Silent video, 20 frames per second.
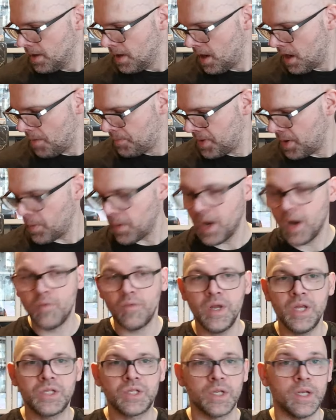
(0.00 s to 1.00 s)
Uh, I picked one up
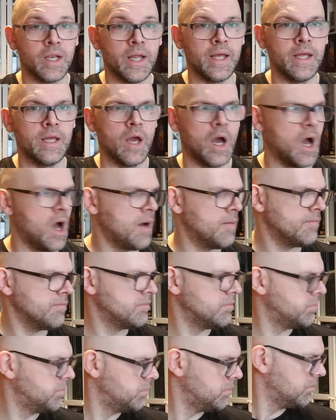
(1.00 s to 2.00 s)
recently,
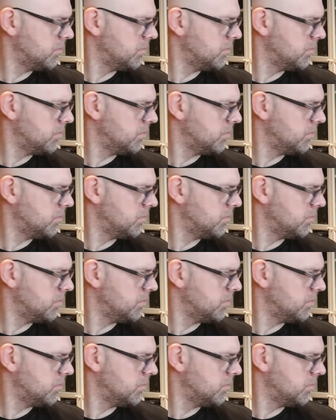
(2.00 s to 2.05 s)
um,